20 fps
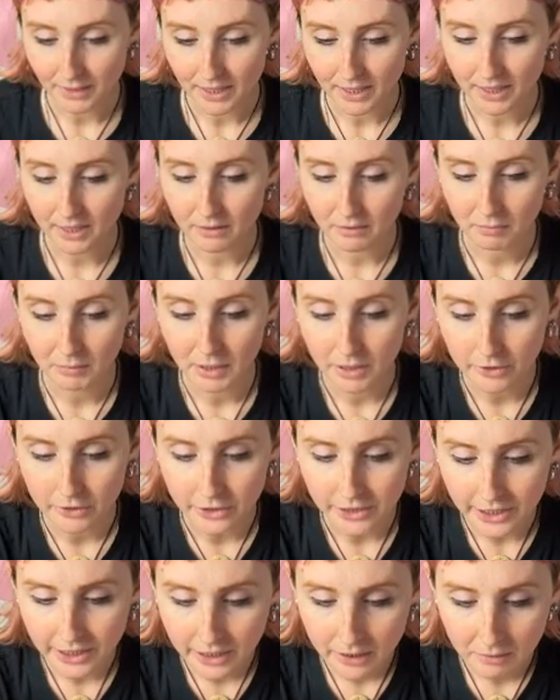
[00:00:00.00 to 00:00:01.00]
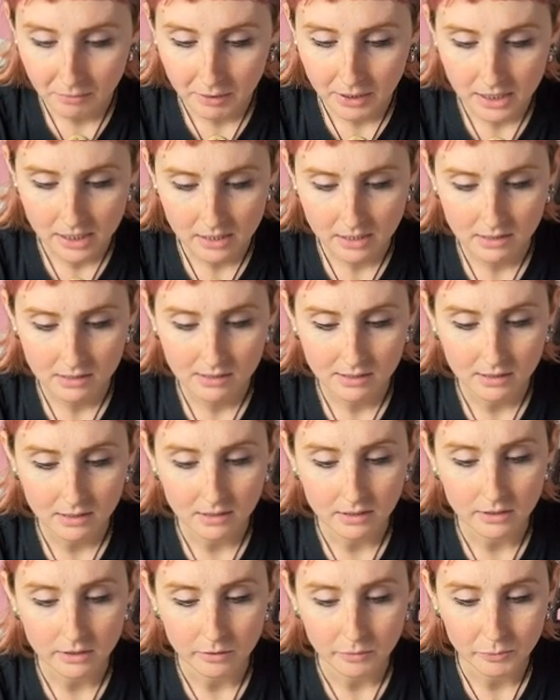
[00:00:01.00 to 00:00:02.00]
They gave me their email, a
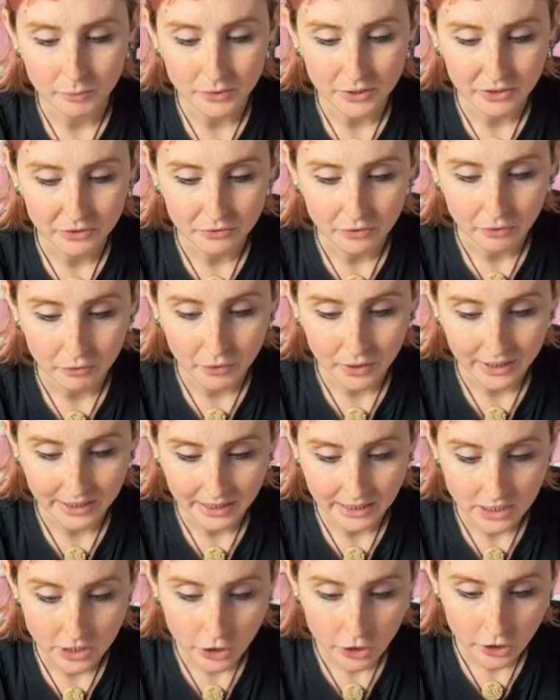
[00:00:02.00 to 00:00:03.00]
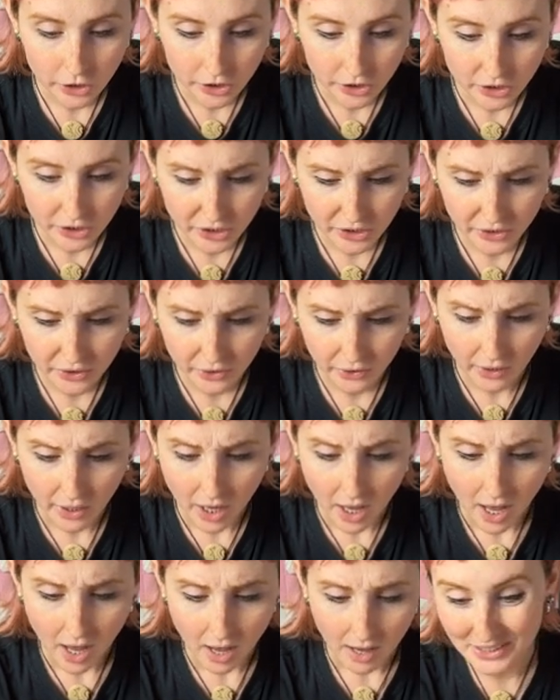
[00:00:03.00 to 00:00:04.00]
little brief of what they do,
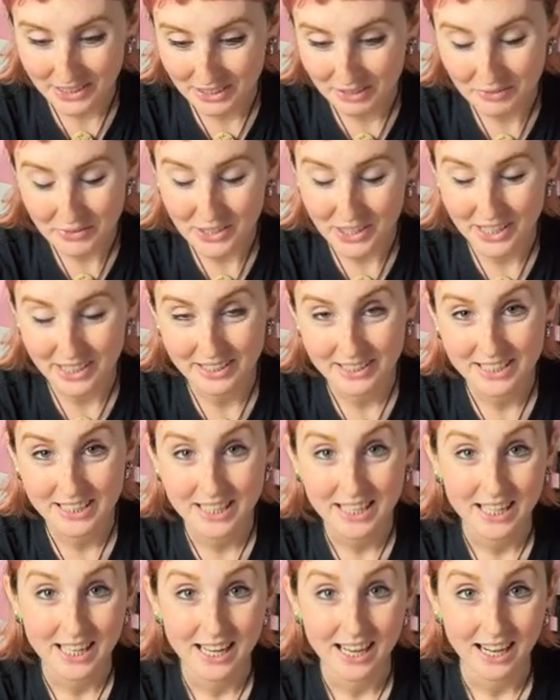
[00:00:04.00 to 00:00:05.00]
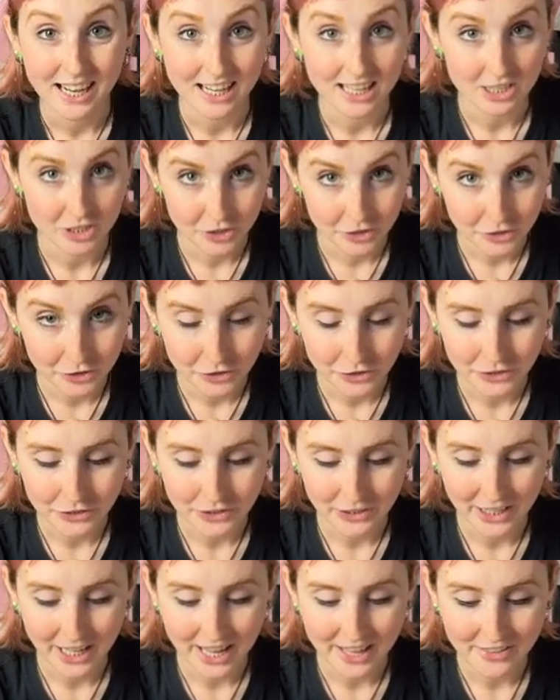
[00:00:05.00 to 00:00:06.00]
what they want us to do
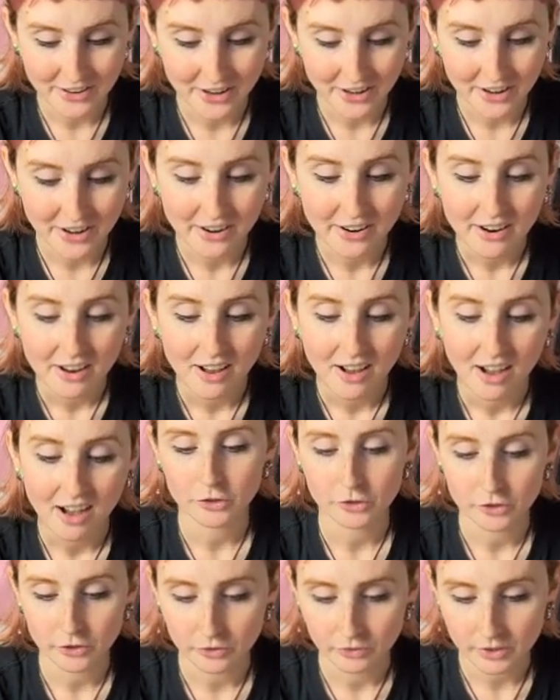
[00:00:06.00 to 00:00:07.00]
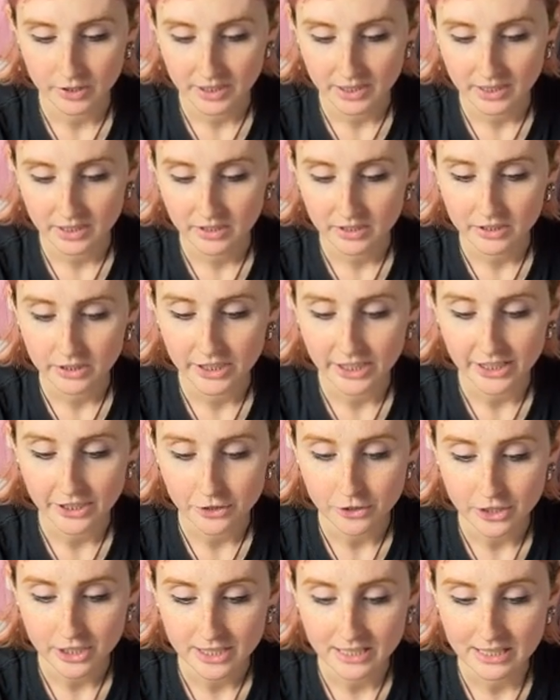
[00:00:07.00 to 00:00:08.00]
together, the service they're
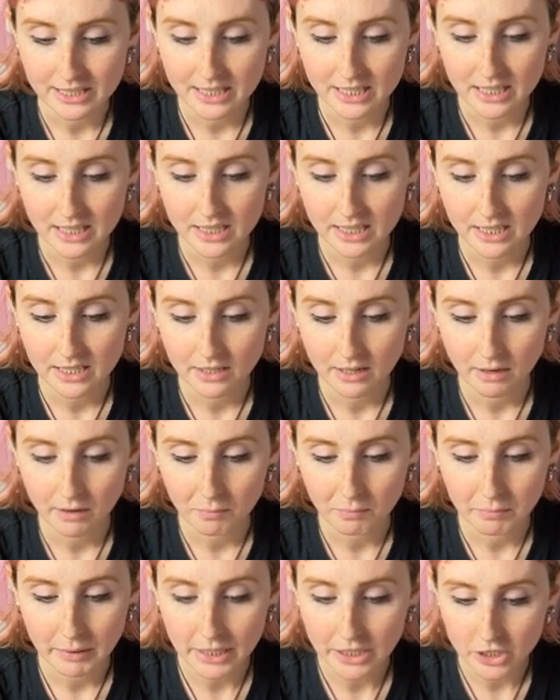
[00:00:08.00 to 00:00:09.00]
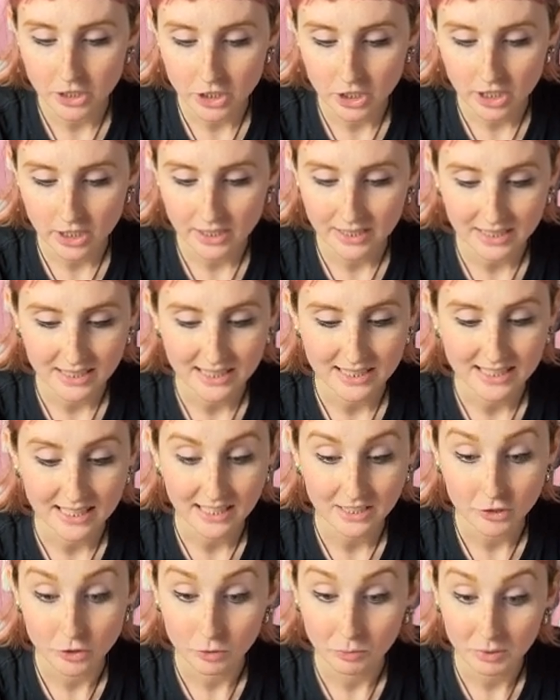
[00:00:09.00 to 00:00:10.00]
interested in, the budget they
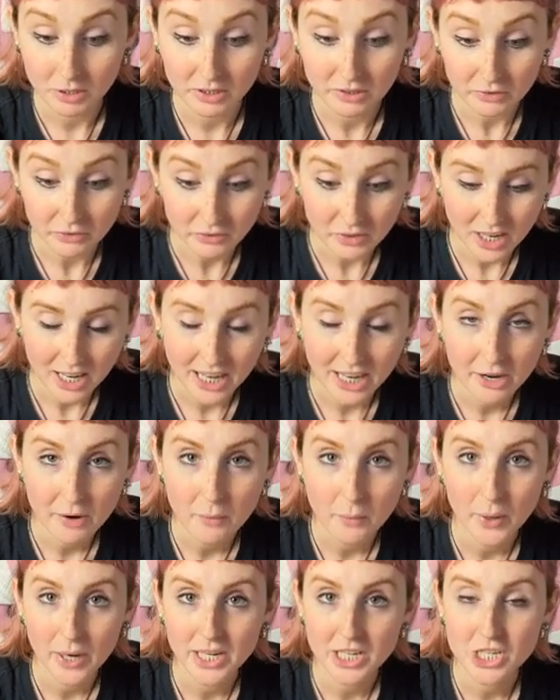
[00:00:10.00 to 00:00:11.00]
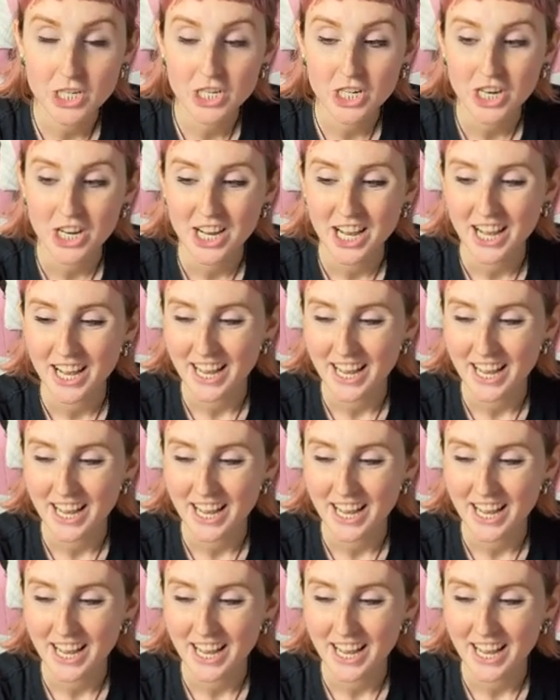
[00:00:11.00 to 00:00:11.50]
said to be defined, which